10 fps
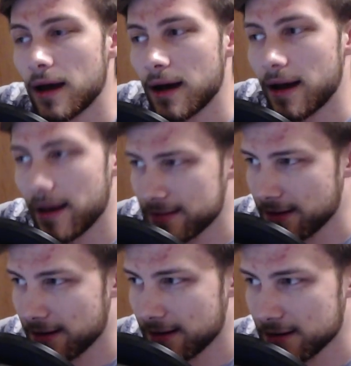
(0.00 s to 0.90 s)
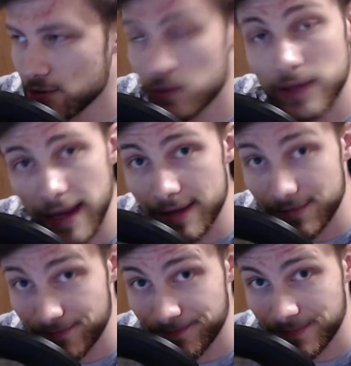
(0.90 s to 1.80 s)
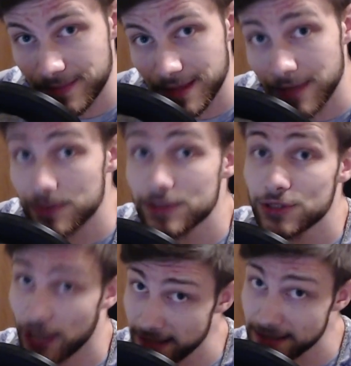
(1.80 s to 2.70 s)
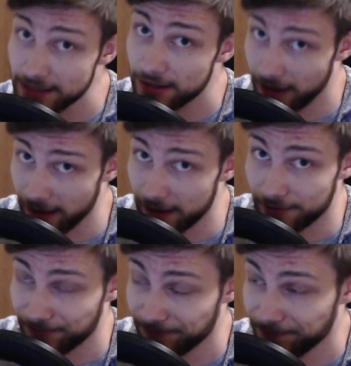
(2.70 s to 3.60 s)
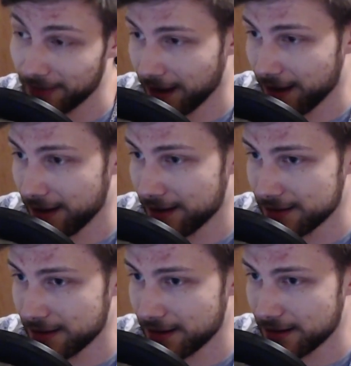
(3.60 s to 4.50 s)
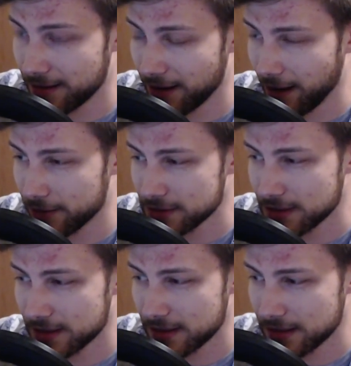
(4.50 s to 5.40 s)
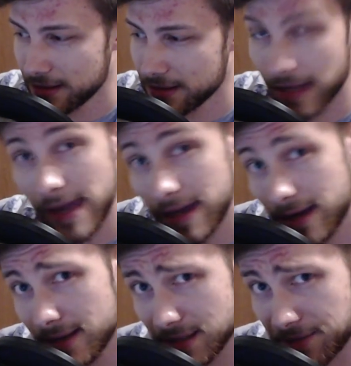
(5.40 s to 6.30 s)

And today it was chest day, and I was gonna take it easy,